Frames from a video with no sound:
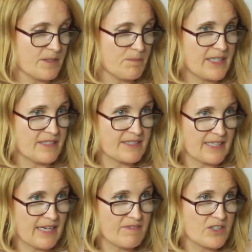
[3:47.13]
It means
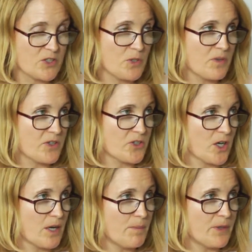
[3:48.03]
safe to do their
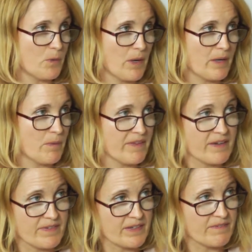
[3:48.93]
job in a way where they
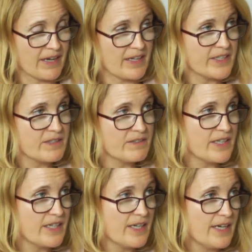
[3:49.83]
feel valued
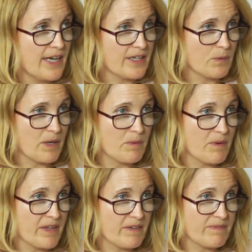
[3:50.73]
and a way where
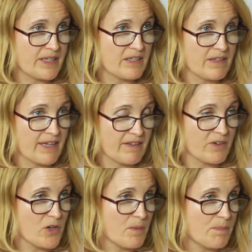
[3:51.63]
they feel like they're
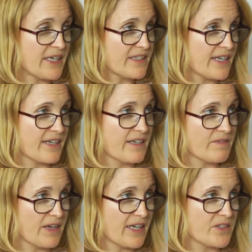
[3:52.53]
not being taken
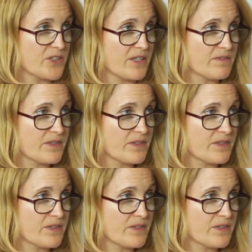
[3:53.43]
advantage of.